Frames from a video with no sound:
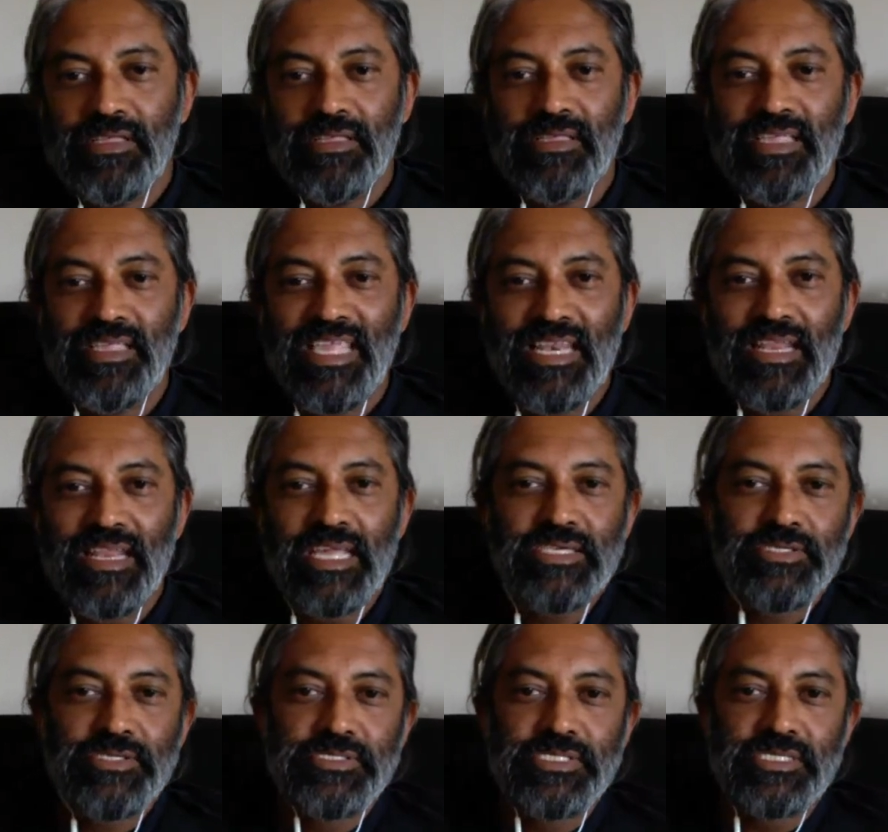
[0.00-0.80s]

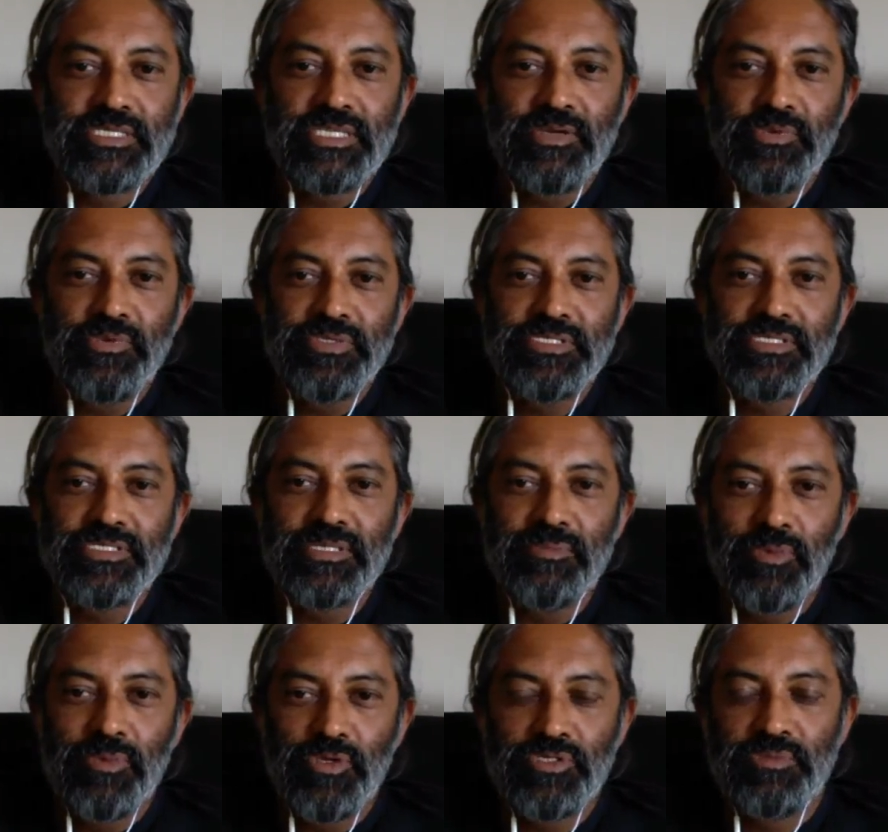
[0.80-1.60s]
electricity, which is
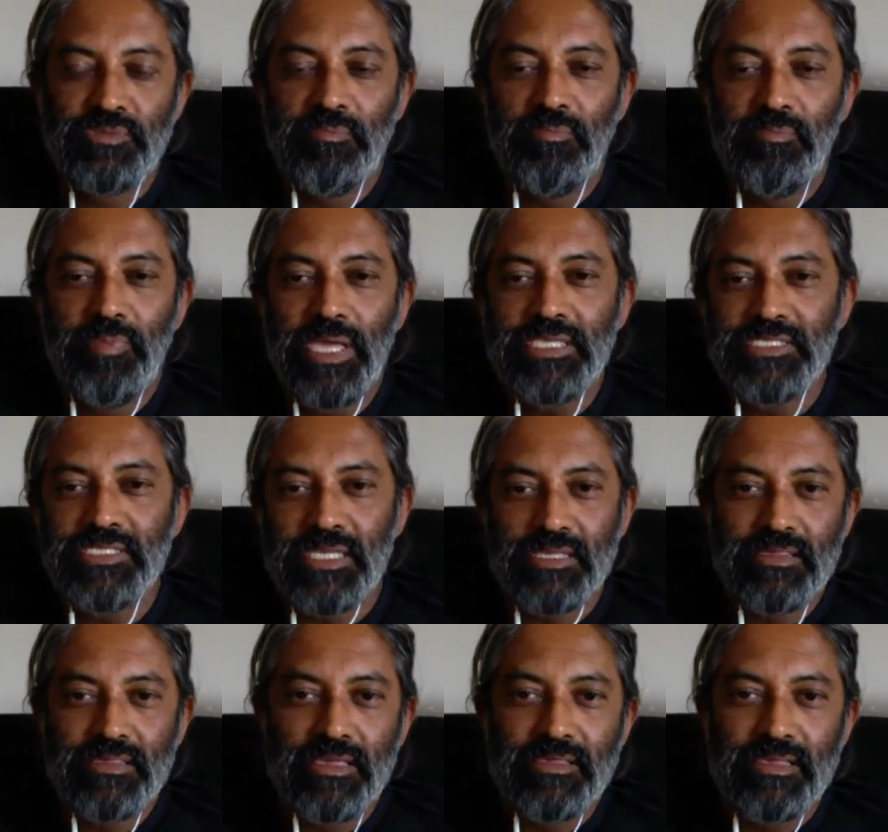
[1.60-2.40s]
the most
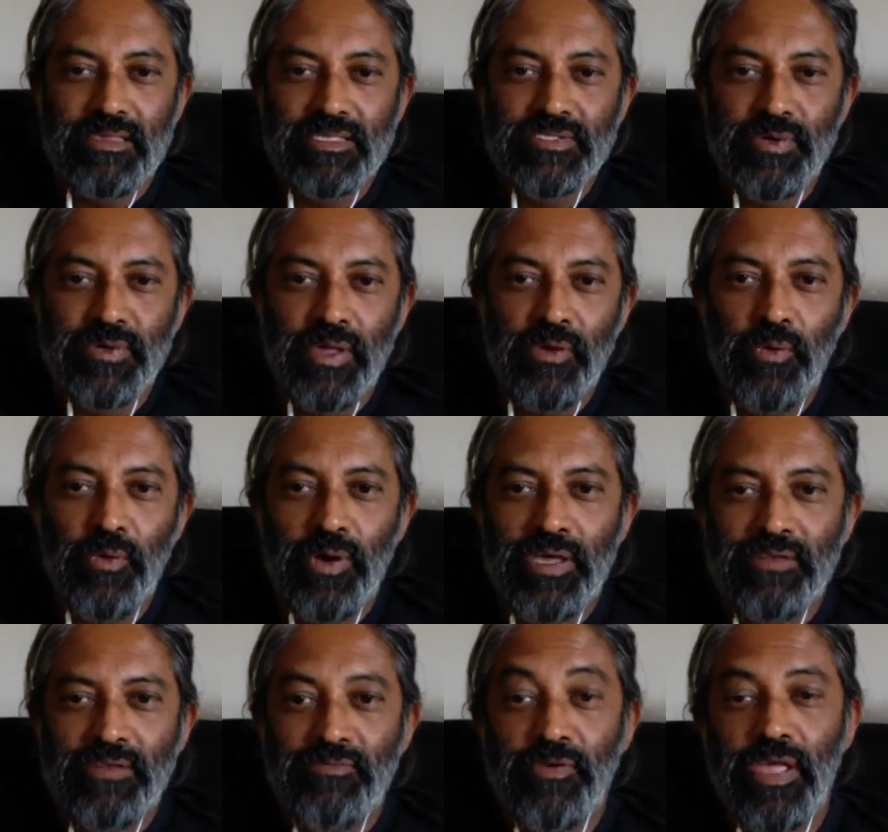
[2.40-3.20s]
basic thing that's
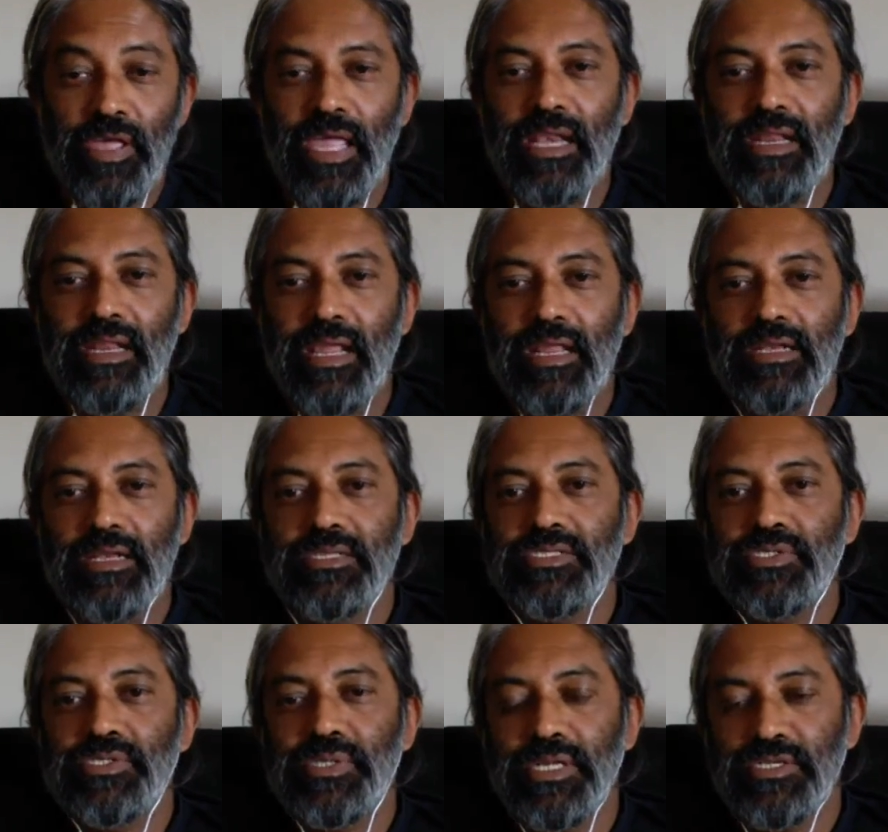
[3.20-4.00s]
required for any
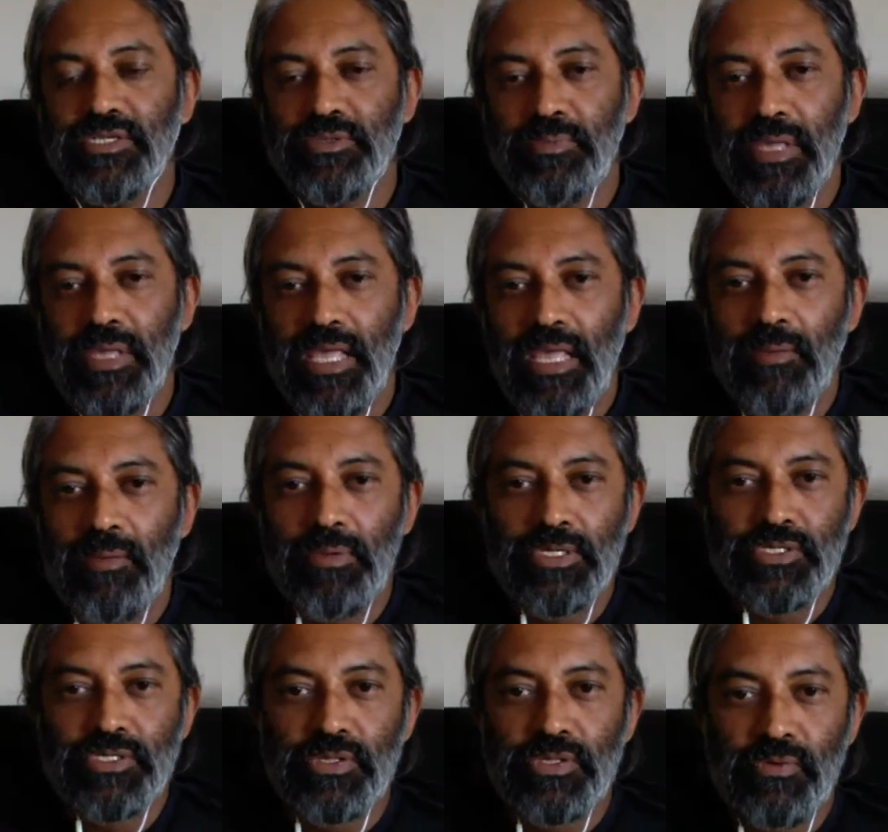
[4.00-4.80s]
industry to be
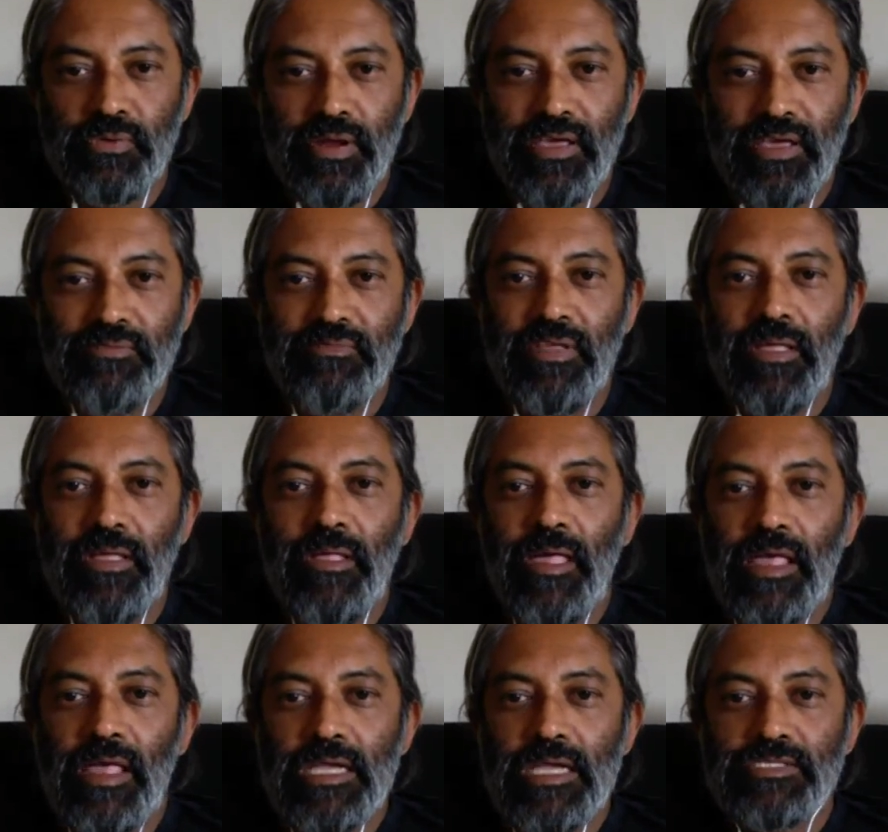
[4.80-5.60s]
able to thrive.
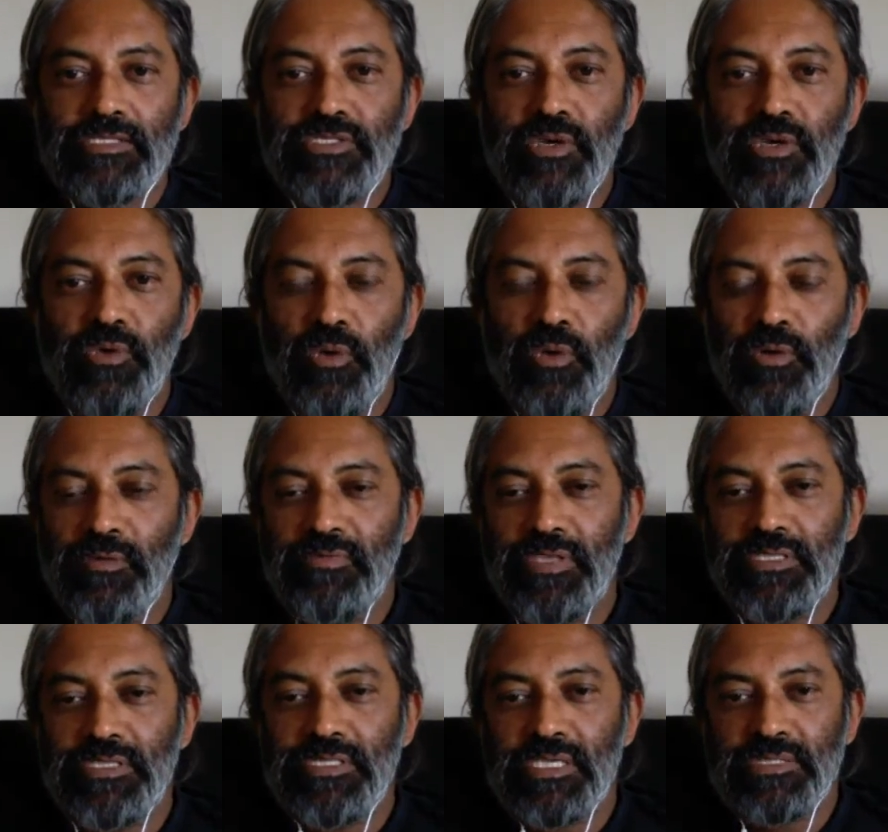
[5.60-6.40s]
So all
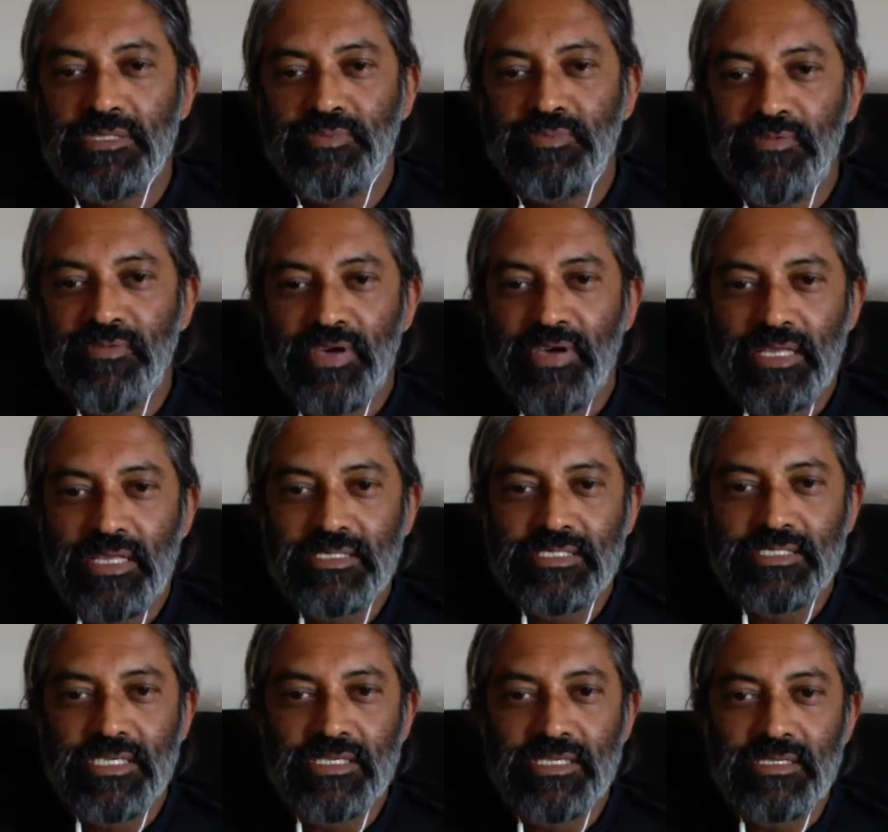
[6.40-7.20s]
of these things provide
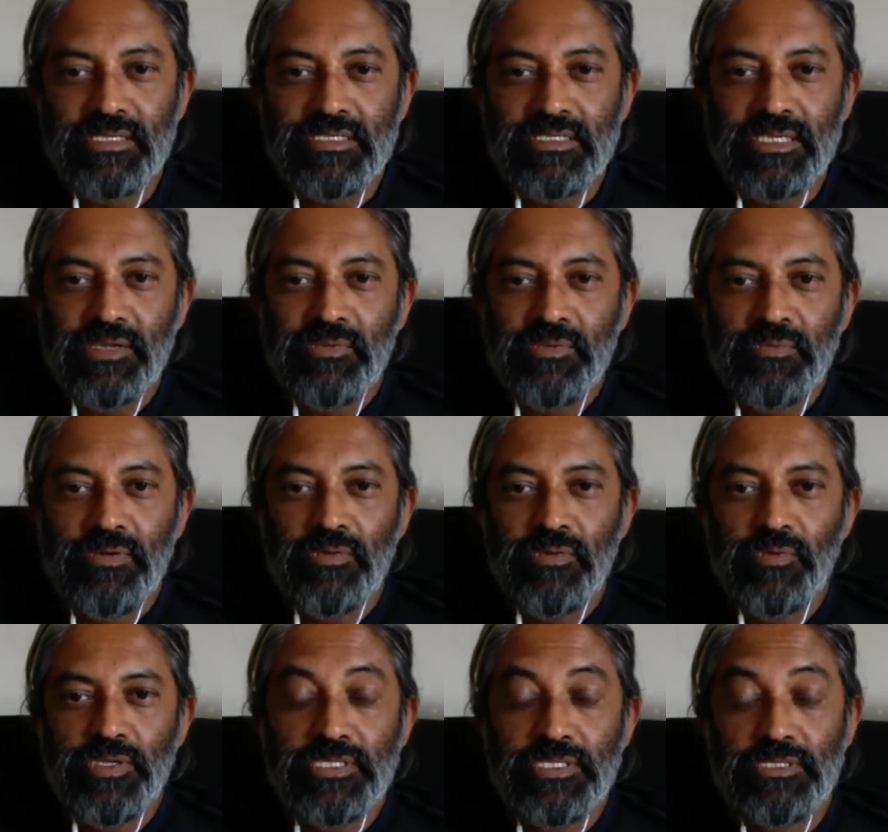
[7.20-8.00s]
uncertainty,
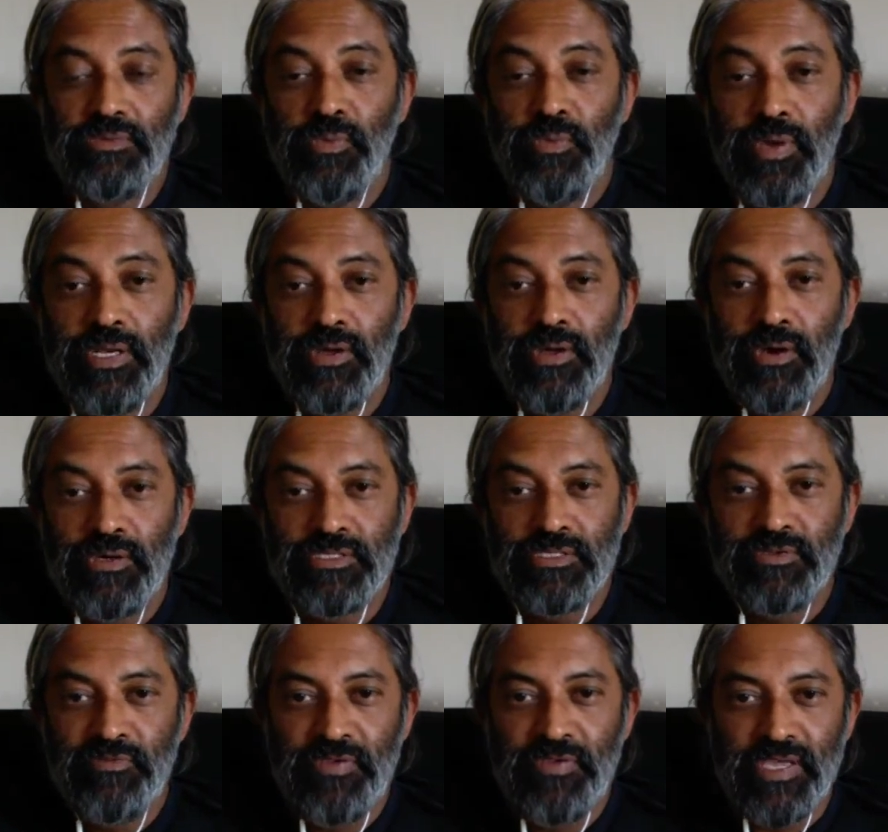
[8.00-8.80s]
which we know how
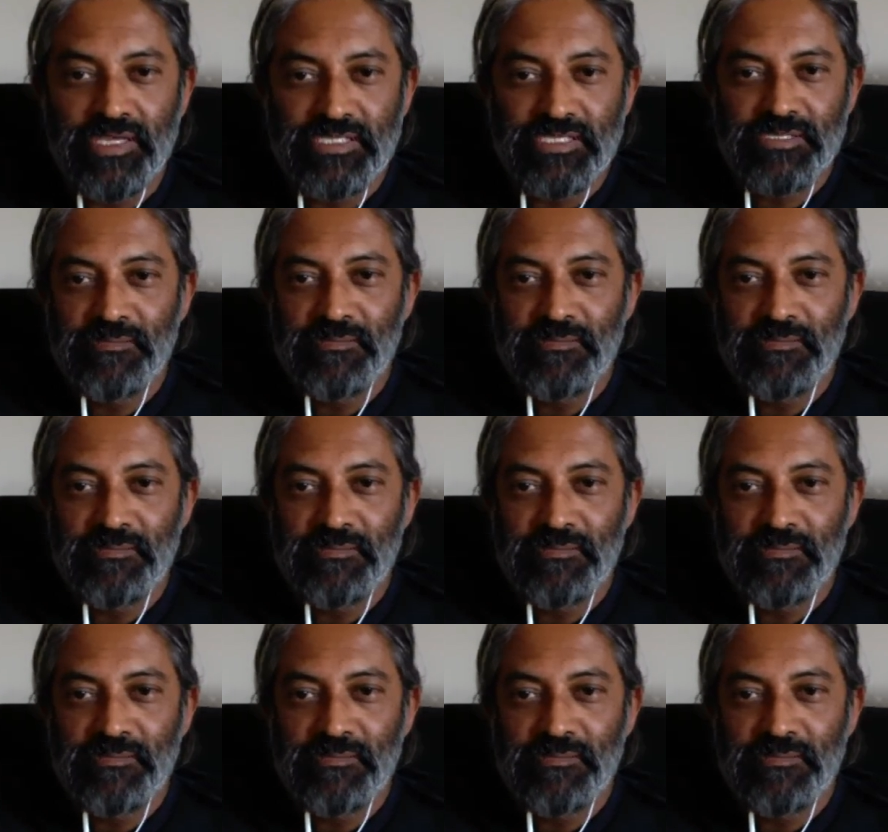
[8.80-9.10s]
to fix.